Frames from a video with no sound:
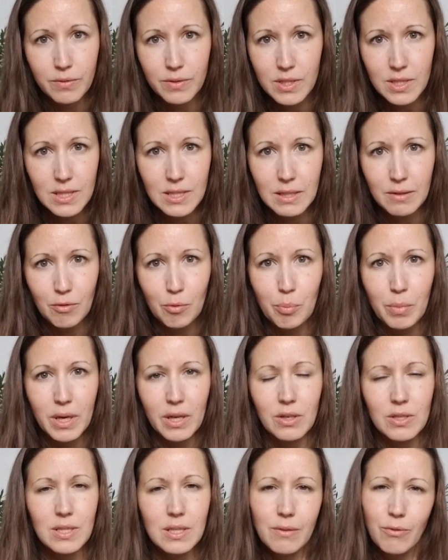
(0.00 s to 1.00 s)
It doesn't even
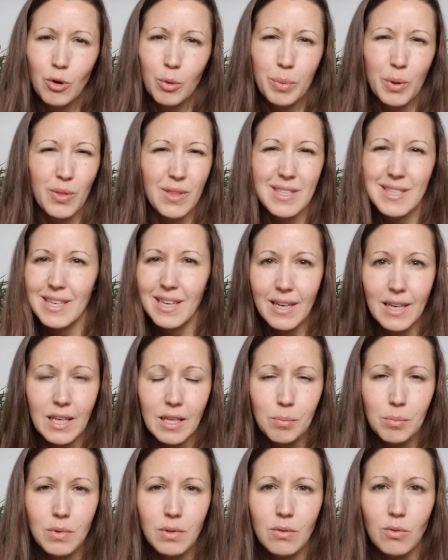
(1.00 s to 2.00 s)
matter. It's never about the
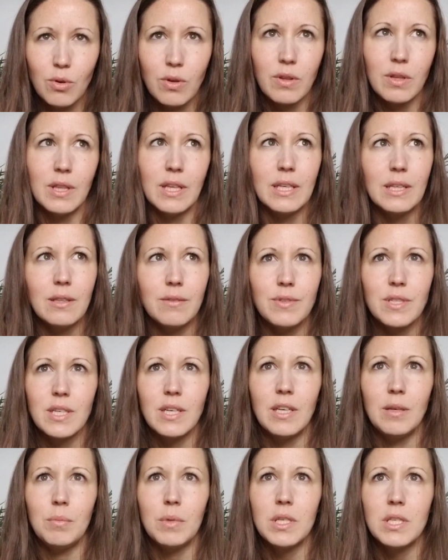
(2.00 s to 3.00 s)
time or the length of
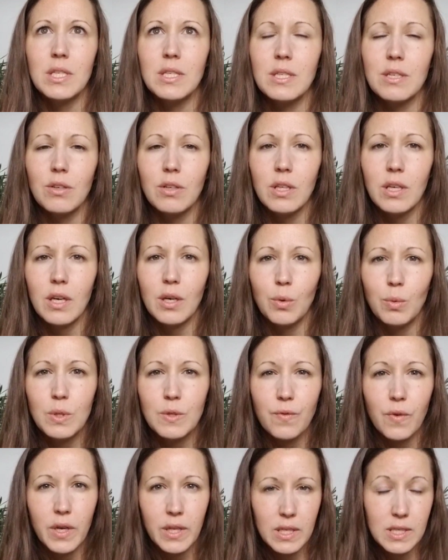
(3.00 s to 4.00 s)
time necessarily. I always
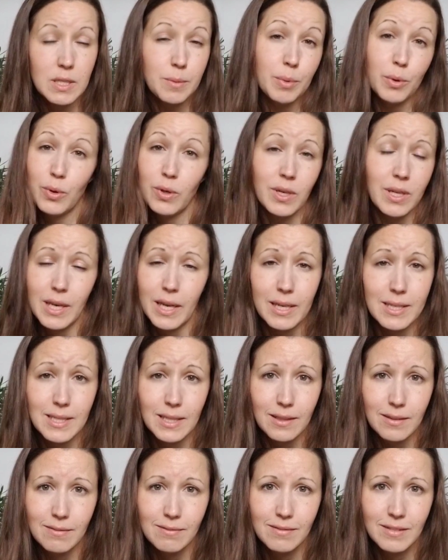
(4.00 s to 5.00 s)
find it's about
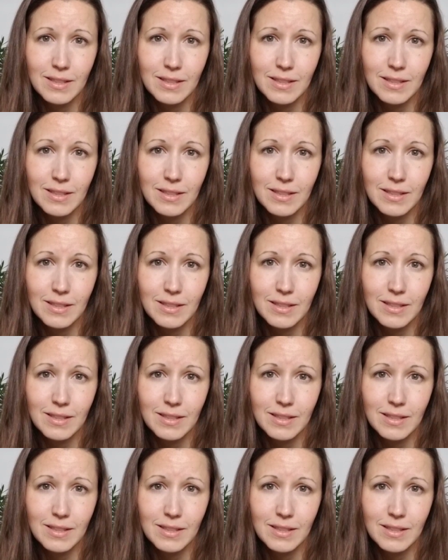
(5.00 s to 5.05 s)
connecting.